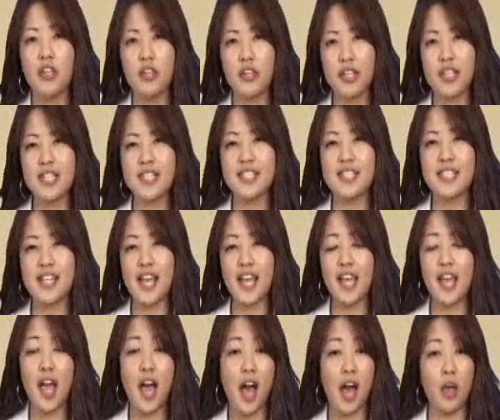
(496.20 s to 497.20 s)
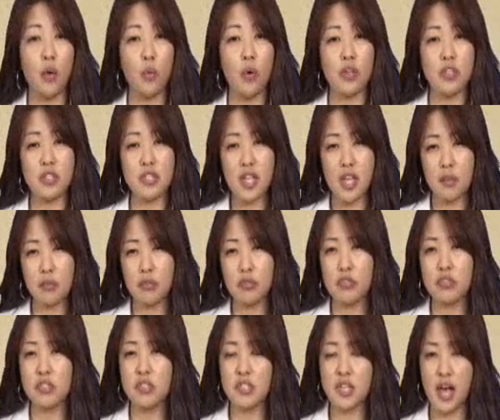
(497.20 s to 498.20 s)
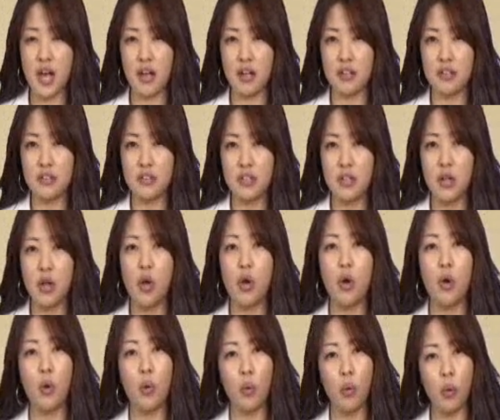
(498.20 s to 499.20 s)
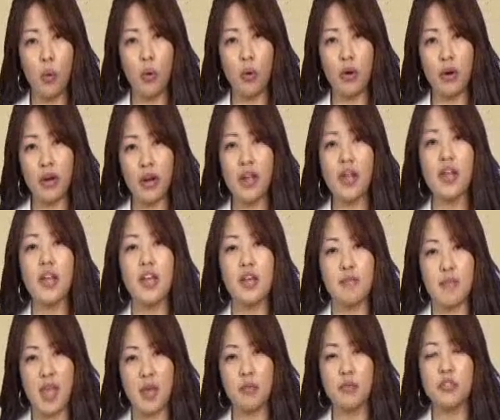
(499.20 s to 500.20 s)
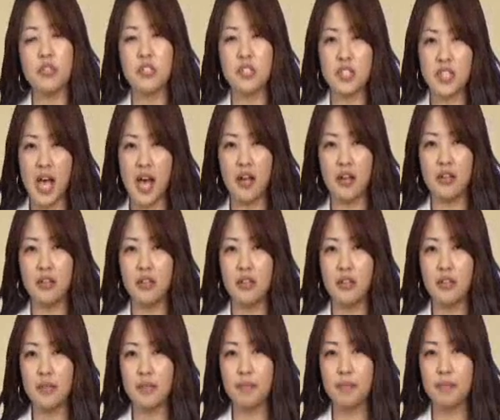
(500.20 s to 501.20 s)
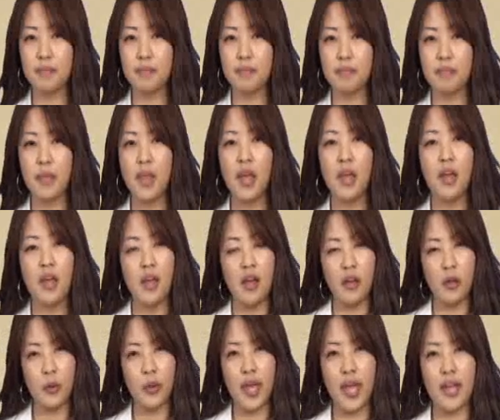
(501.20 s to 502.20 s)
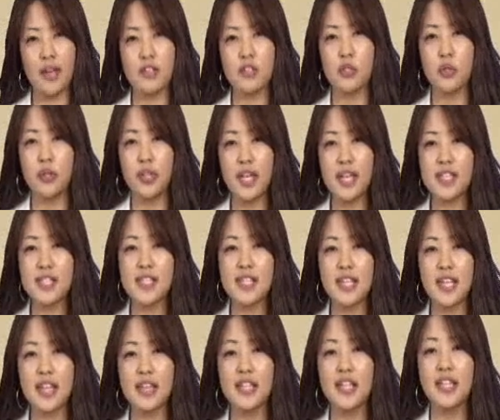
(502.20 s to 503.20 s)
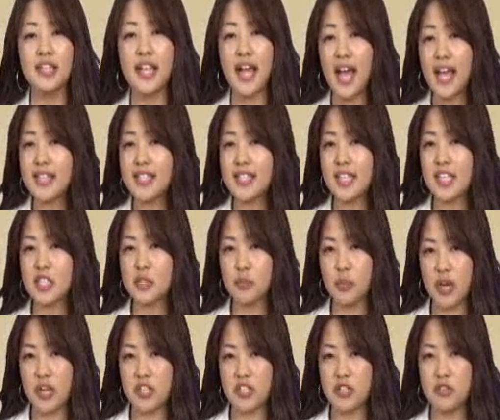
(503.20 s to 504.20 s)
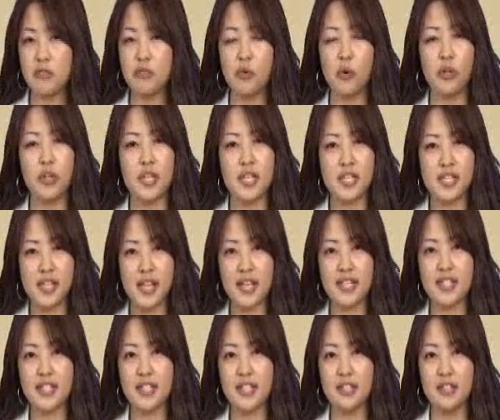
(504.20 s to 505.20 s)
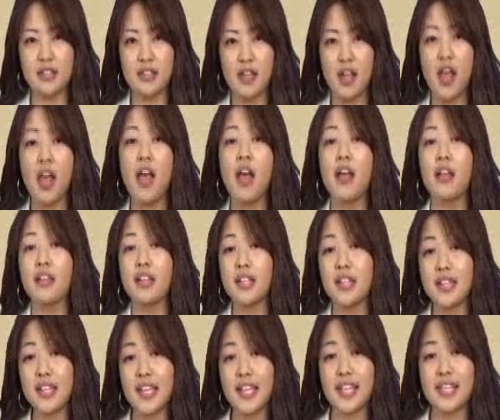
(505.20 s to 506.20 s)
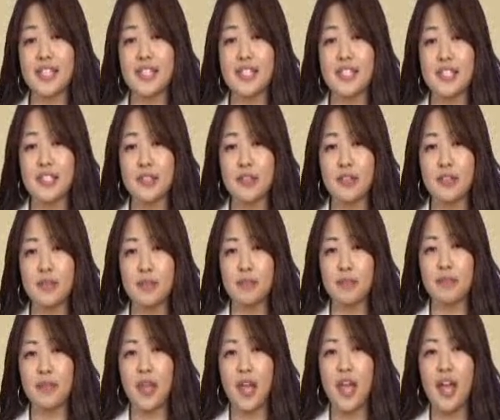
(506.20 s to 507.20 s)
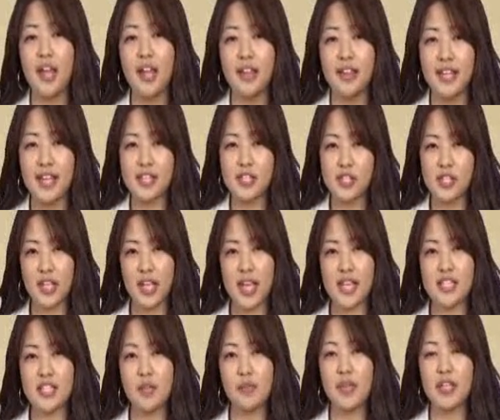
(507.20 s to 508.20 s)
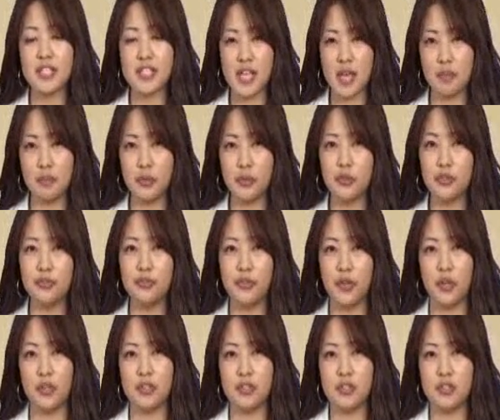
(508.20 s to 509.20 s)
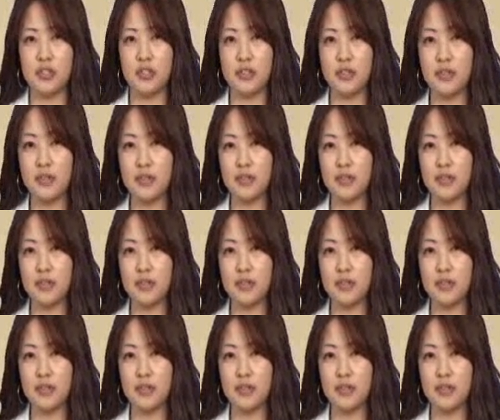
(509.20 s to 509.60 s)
You can say, I wasn't able to tell, or am able to tell. Okay, so let's look at the last expression for this lesson. The thing is. Let's look at some examples first.